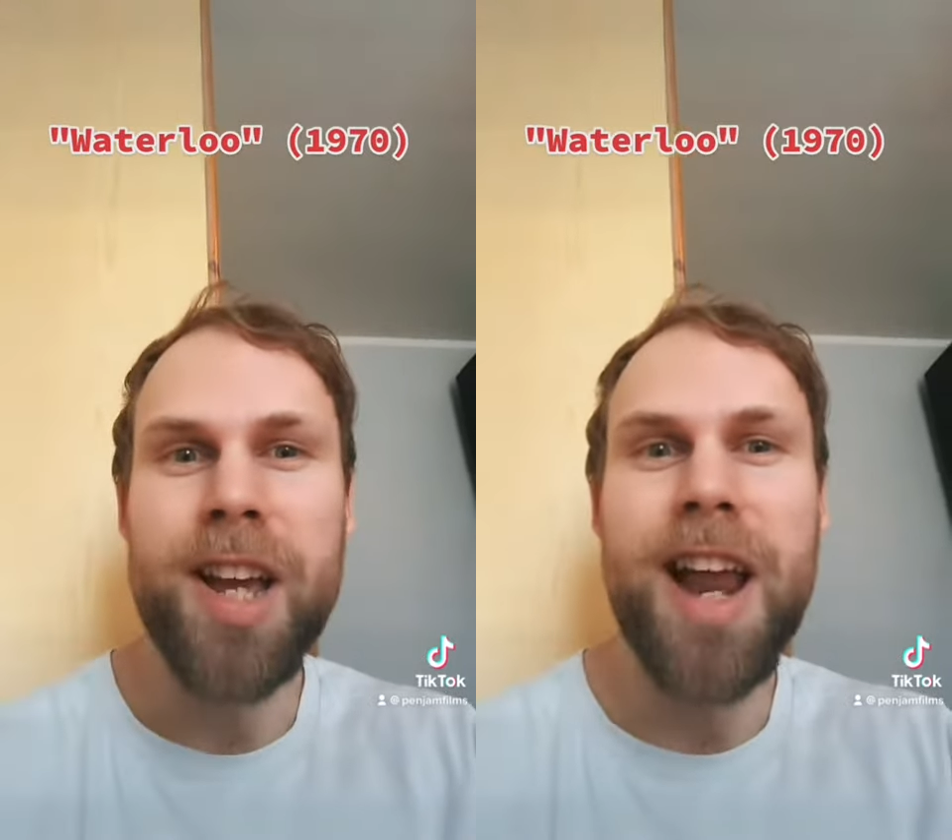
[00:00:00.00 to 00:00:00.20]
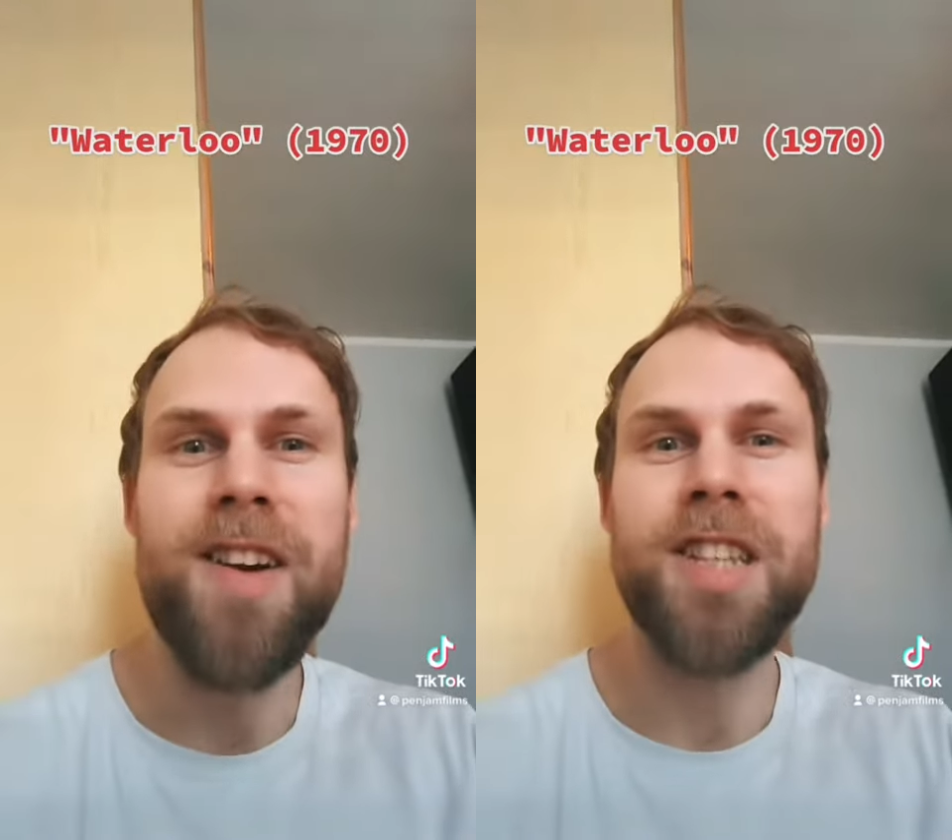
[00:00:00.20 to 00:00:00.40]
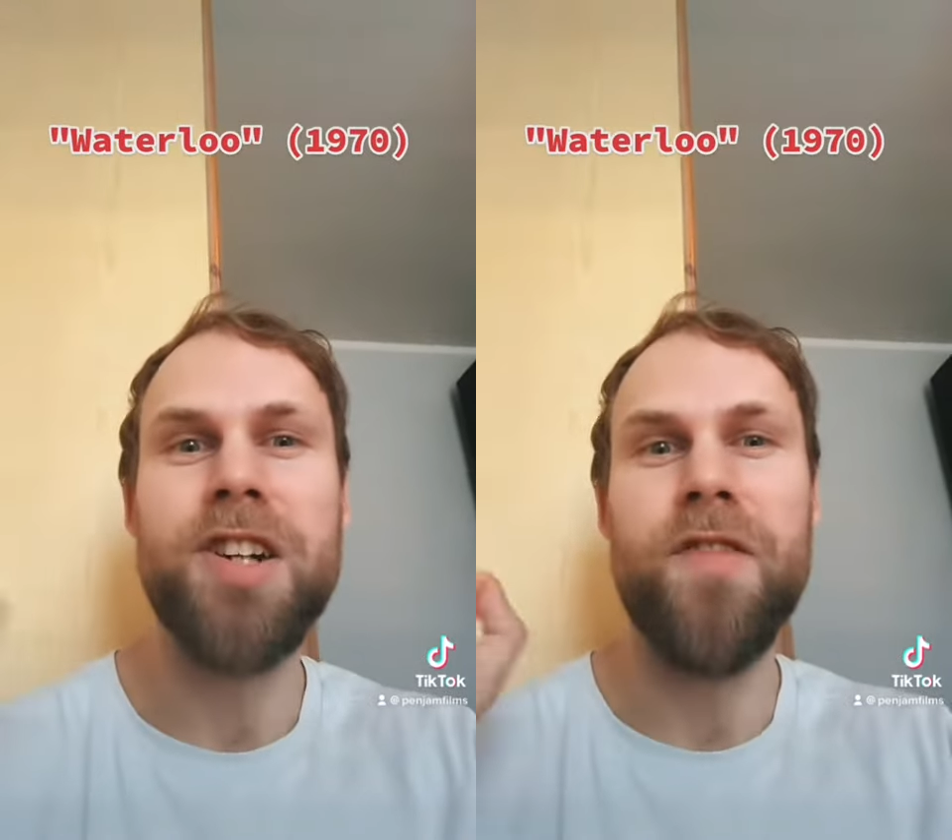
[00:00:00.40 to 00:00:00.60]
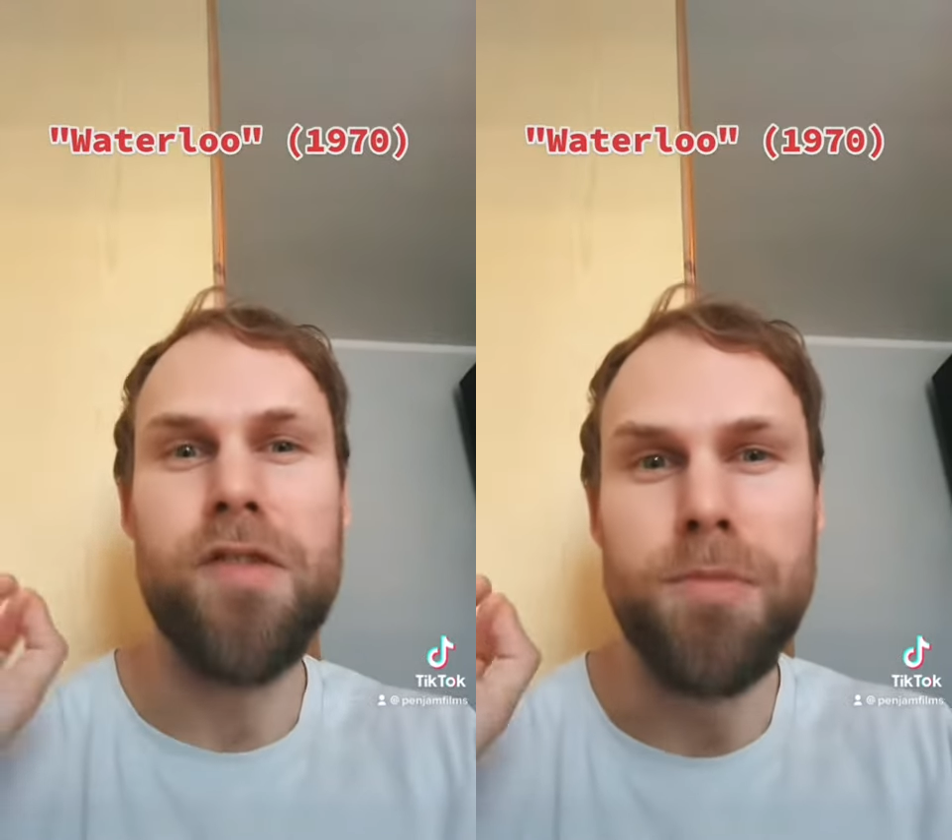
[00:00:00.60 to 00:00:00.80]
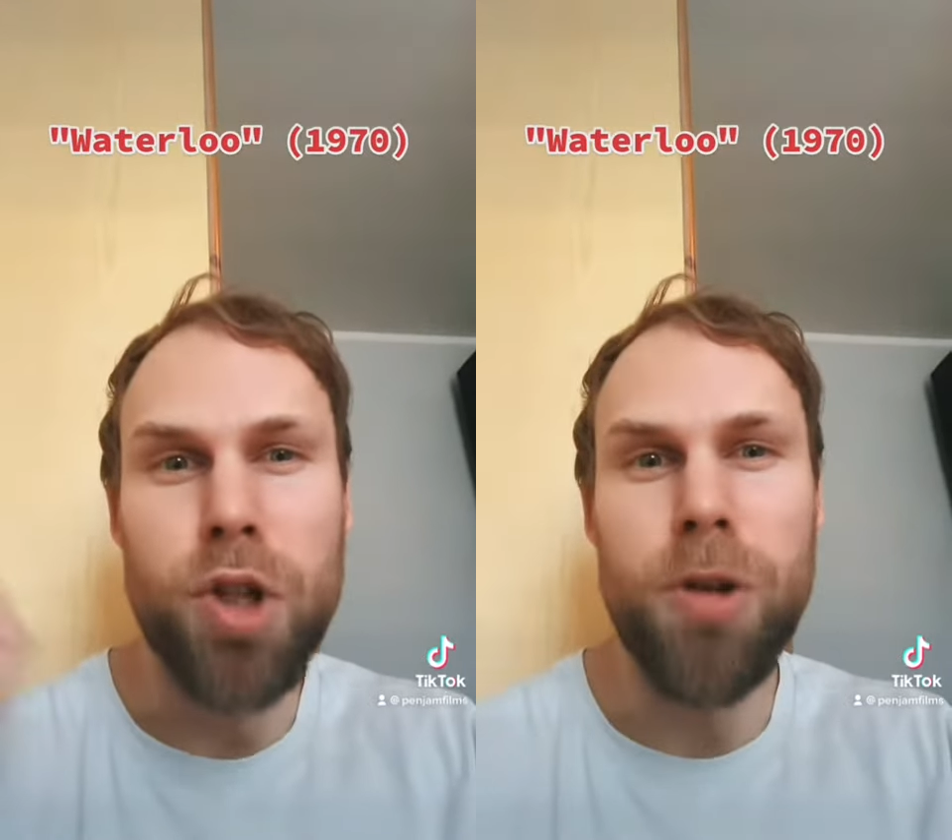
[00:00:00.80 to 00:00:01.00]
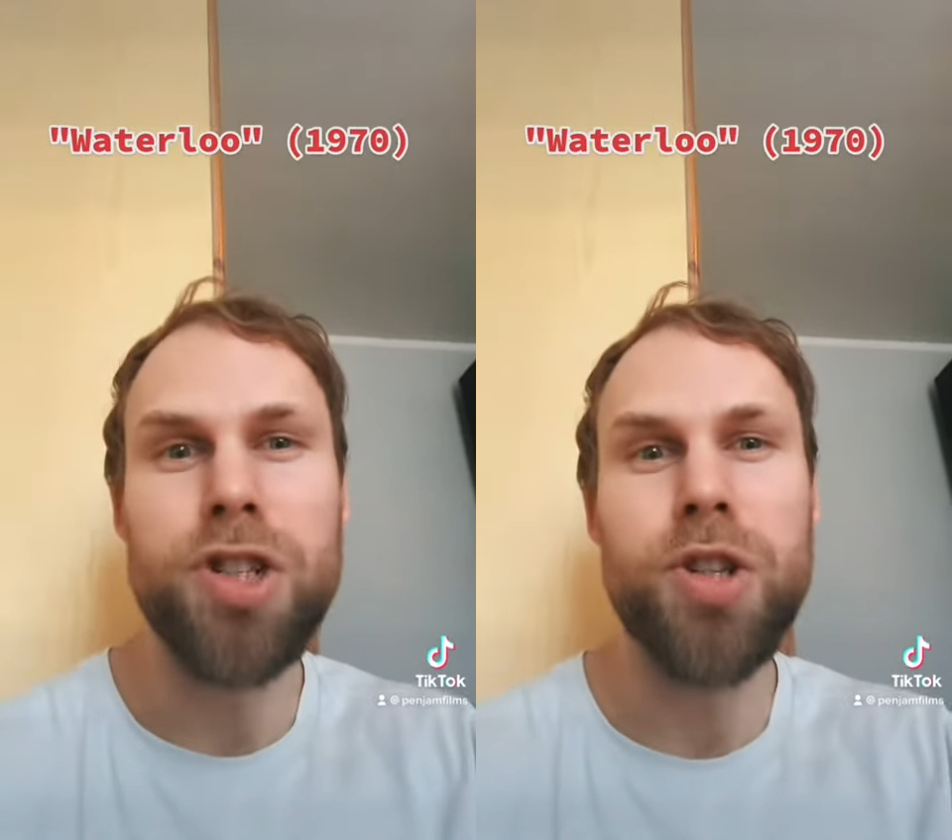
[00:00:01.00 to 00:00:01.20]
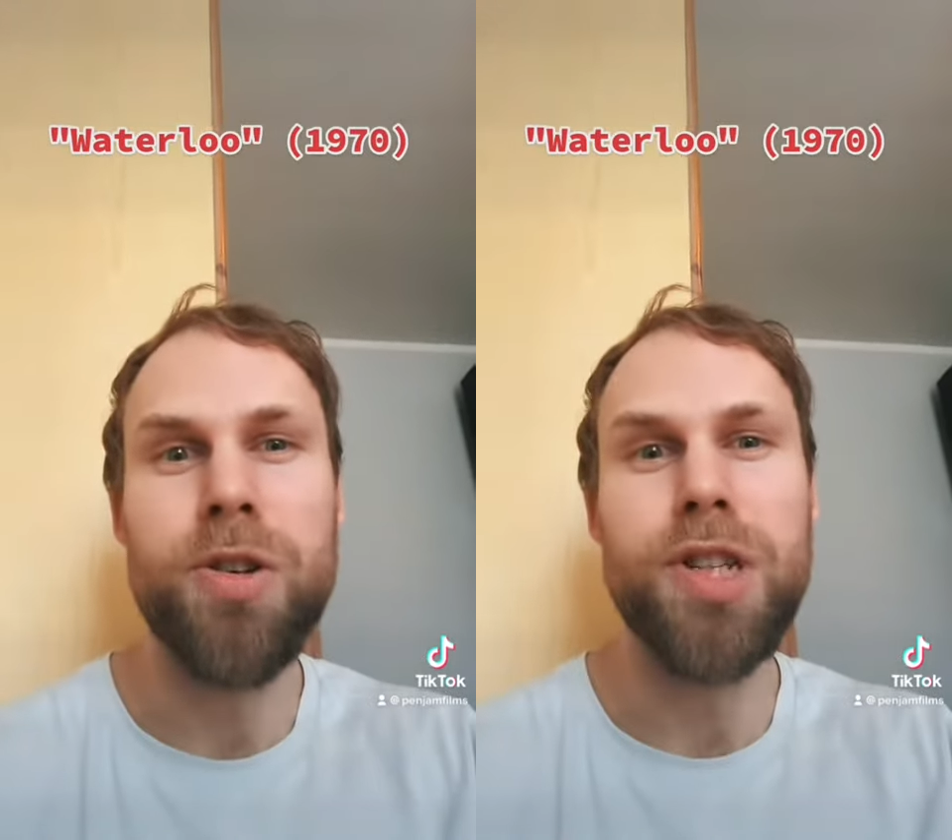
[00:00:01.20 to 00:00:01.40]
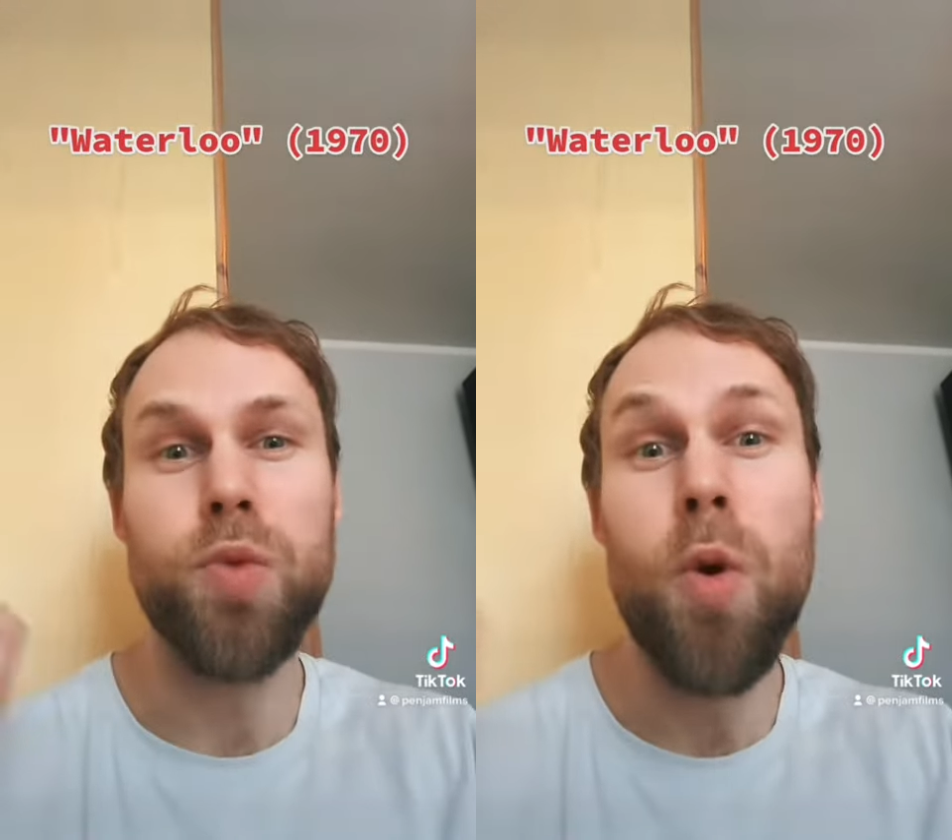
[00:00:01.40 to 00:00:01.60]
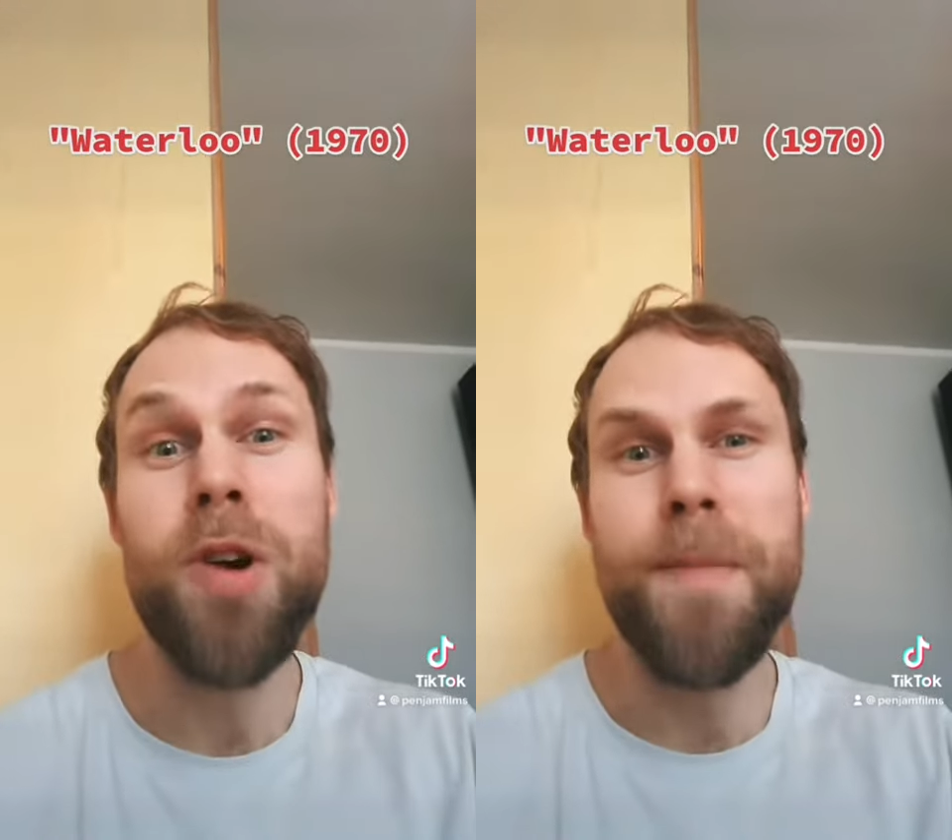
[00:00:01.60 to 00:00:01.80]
character from Tolstoy's War and